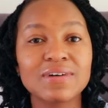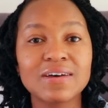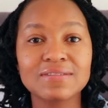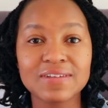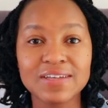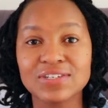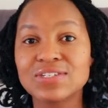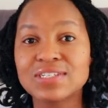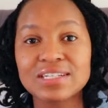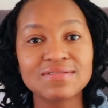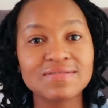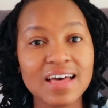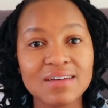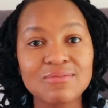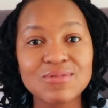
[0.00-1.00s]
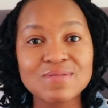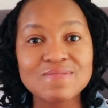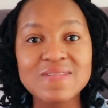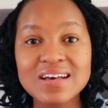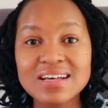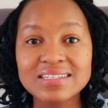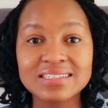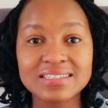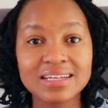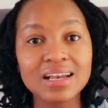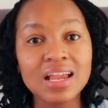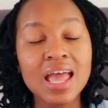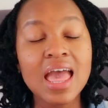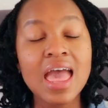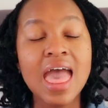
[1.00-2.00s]
vivacious and vibrant
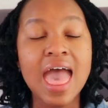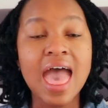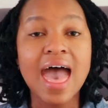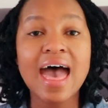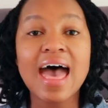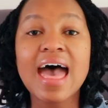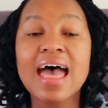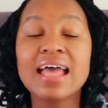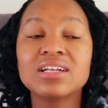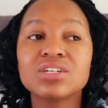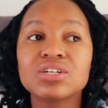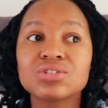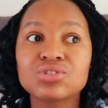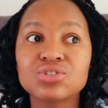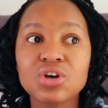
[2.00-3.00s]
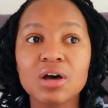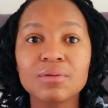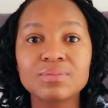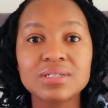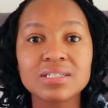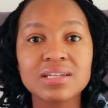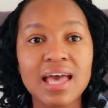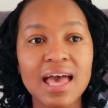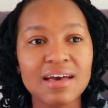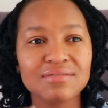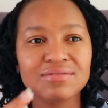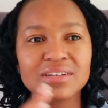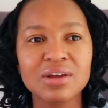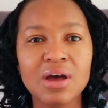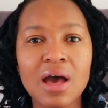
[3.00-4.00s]
person and
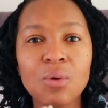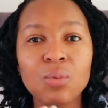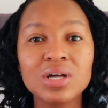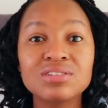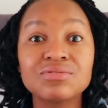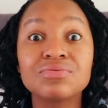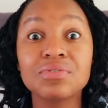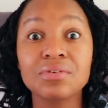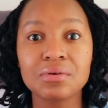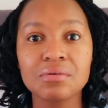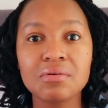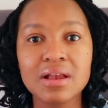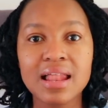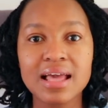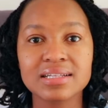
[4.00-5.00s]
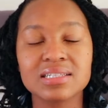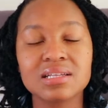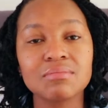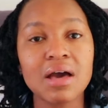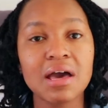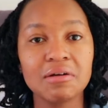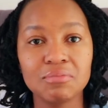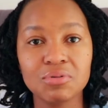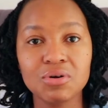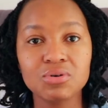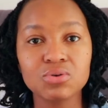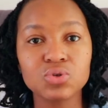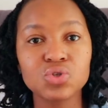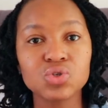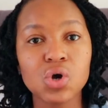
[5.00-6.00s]
was very relaxed in my
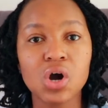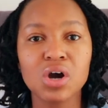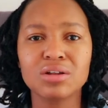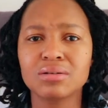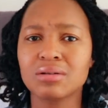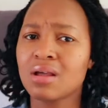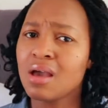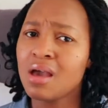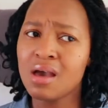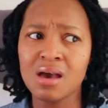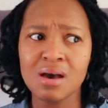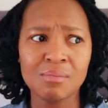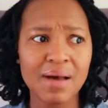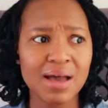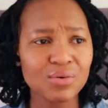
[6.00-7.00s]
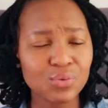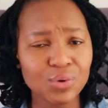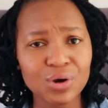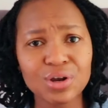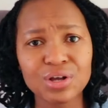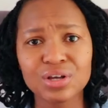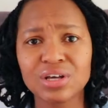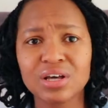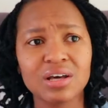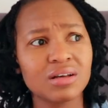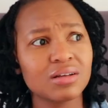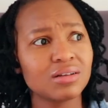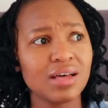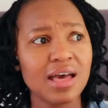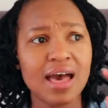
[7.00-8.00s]
approach on my work.
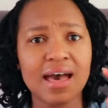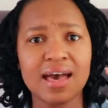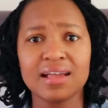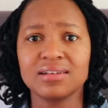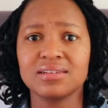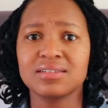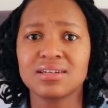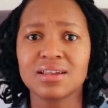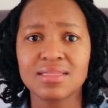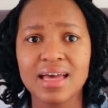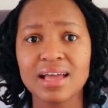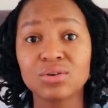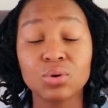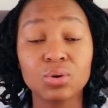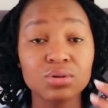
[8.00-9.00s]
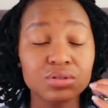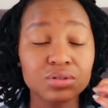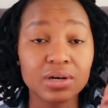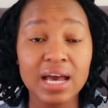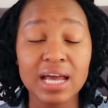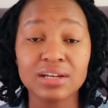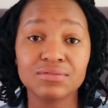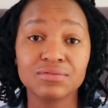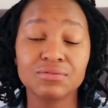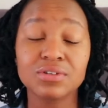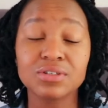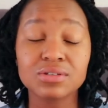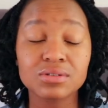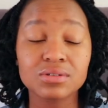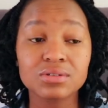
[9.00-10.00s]
And that also kind
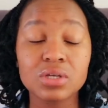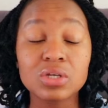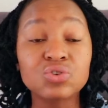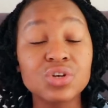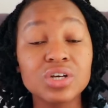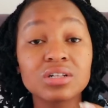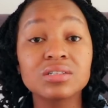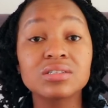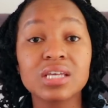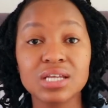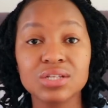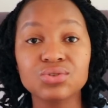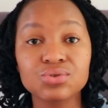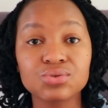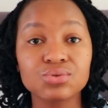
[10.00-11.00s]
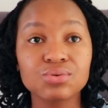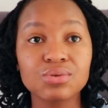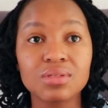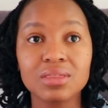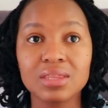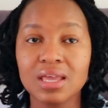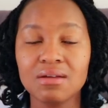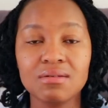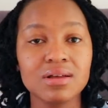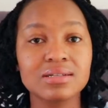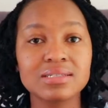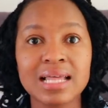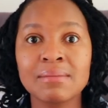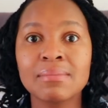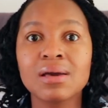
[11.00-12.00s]
of trickled into
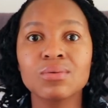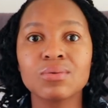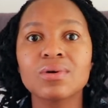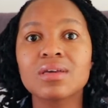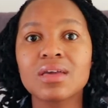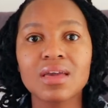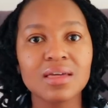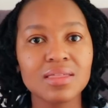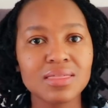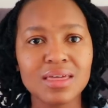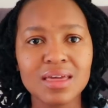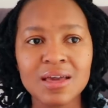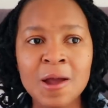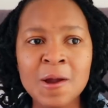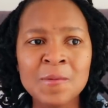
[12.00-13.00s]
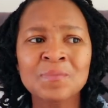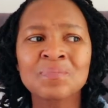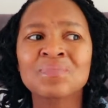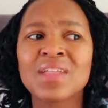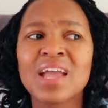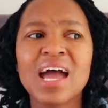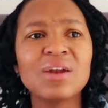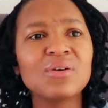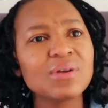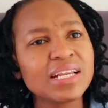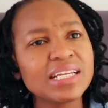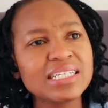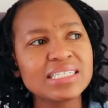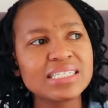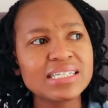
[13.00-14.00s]
areas like my work ethic. I
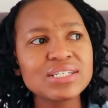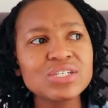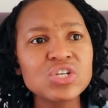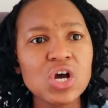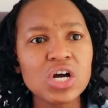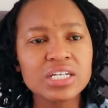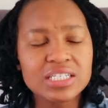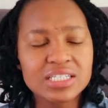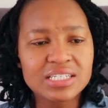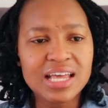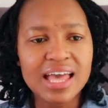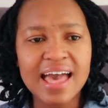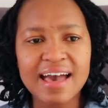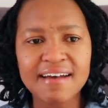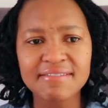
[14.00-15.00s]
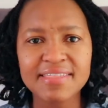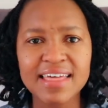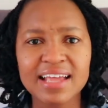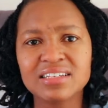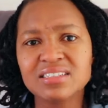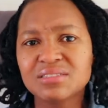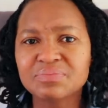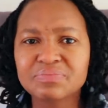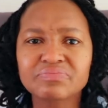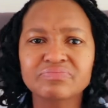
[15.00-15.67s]
really did not have that